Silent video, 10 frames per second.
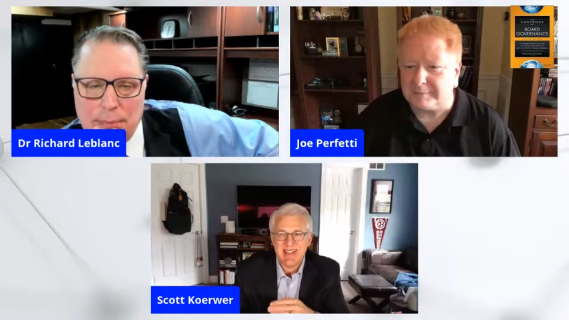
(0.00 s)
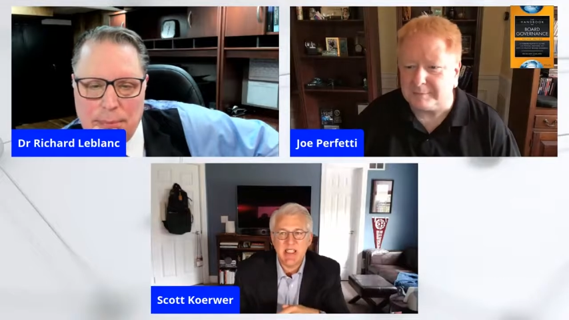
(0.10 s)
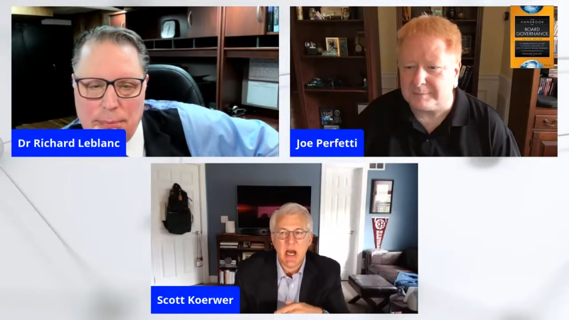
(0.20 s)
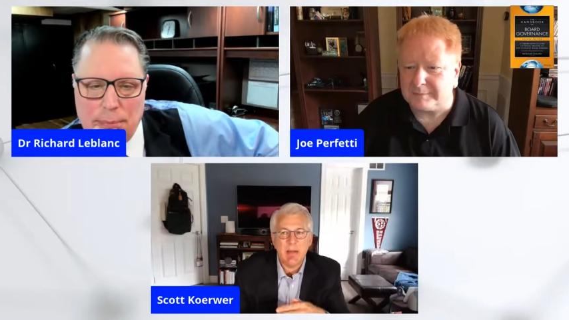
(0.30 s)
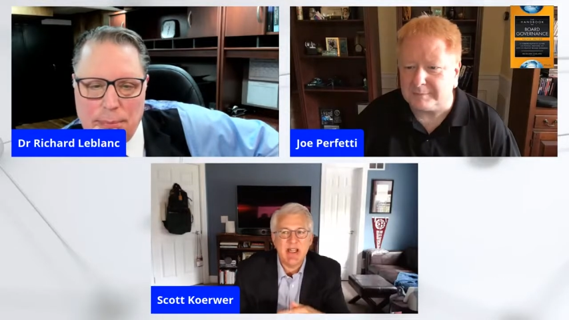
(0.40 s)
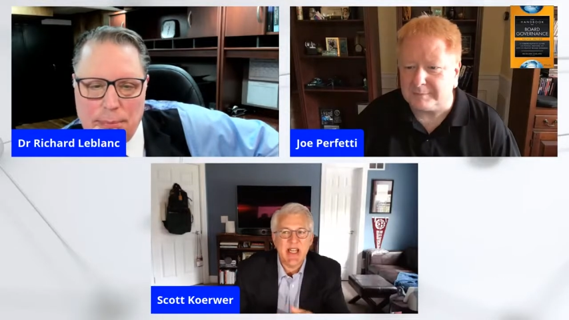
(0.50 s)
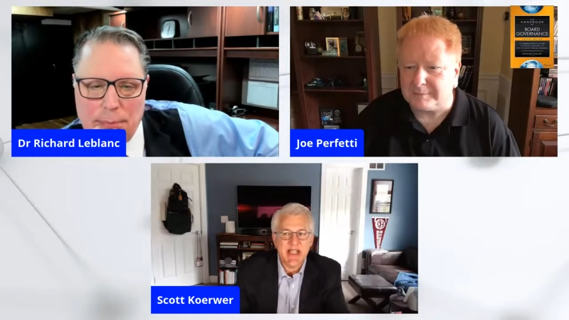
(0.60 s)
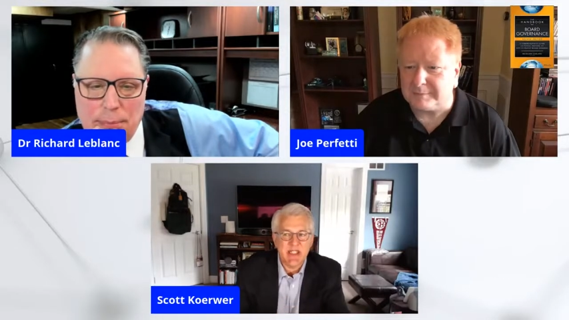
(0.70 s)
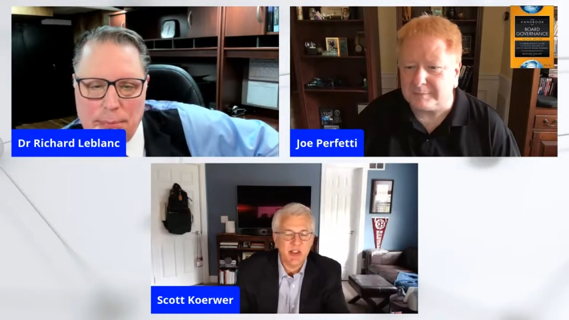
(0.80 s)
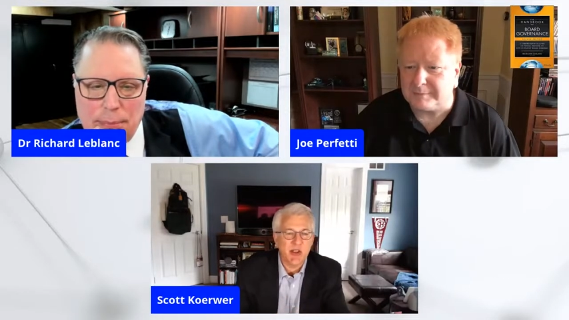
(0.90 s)

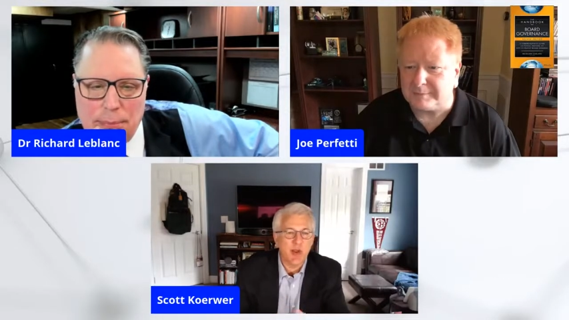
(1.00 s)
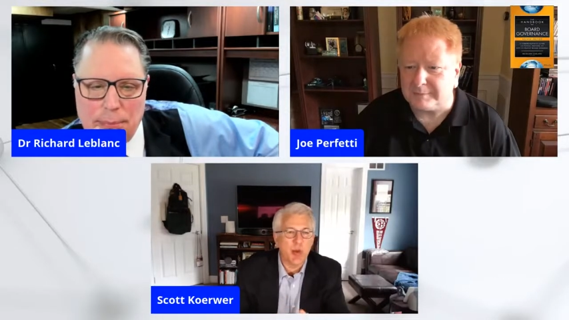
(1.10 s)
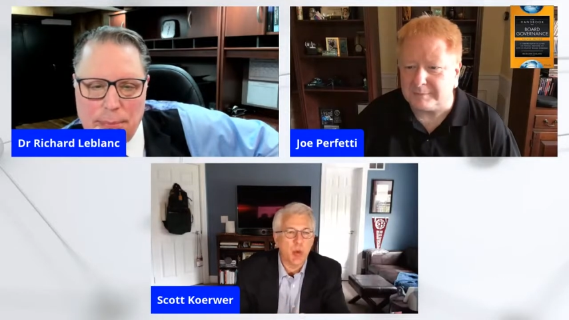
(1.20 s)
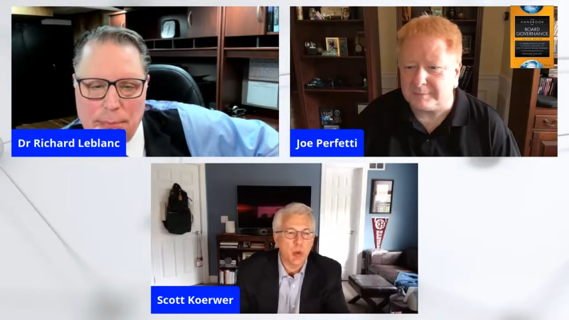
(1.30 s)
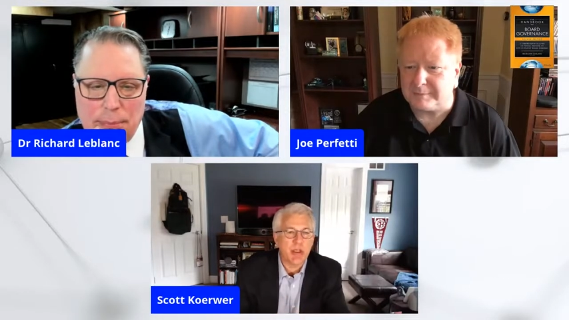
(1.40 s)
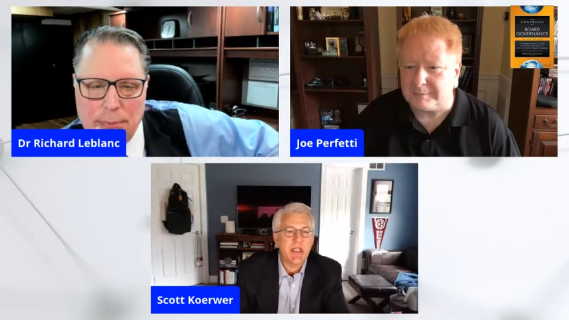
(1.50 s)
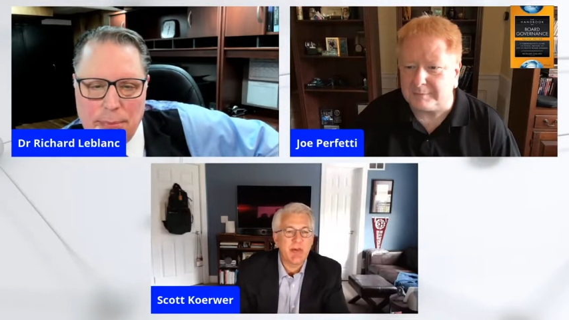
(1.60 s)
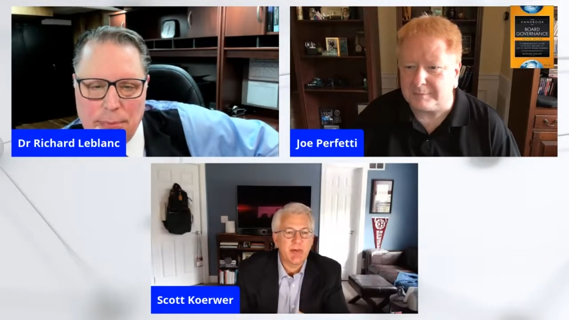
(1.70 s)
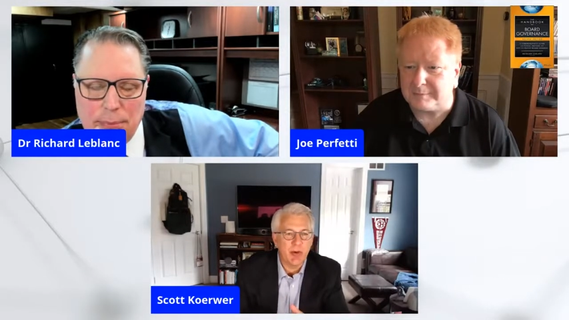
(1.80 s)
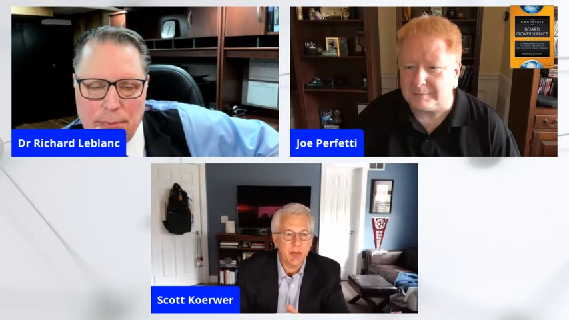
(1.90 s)
Speaker 1: Dominetics, the
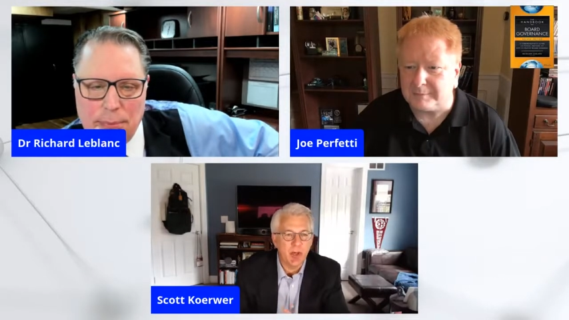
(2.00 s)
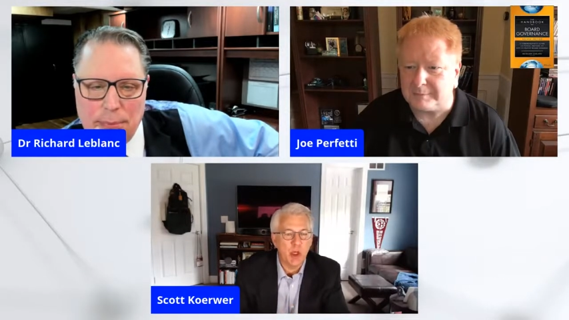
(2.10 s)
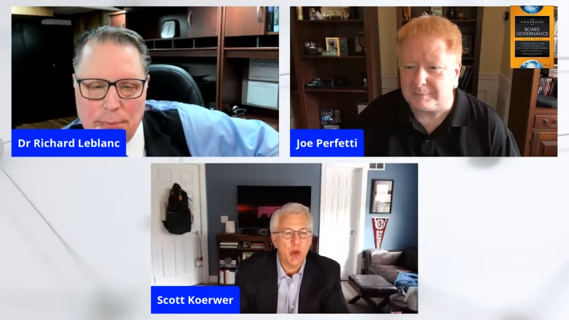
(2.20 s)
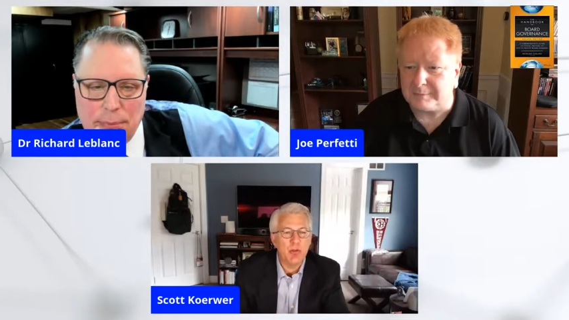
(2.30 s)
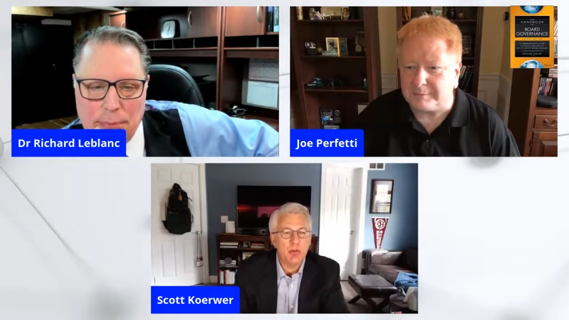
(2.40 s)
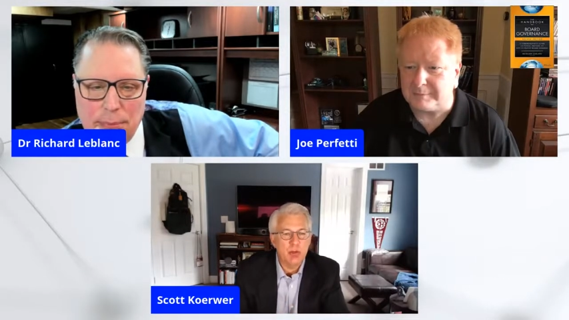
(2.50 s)
working from home